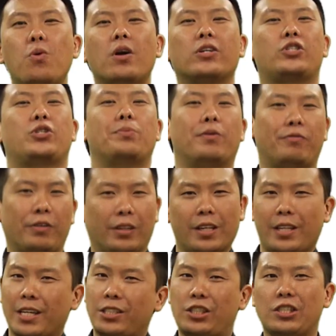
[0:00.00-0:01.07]
want a
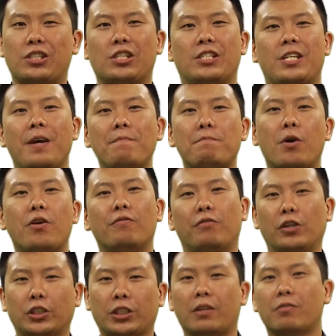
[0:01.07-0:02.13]
supervillain that's just a Tim Burton
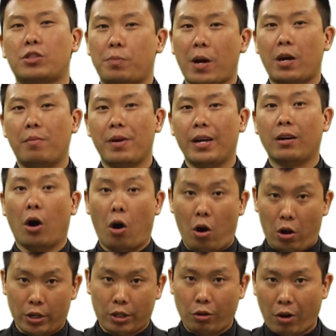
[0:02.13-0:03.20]
version of Spider-Man on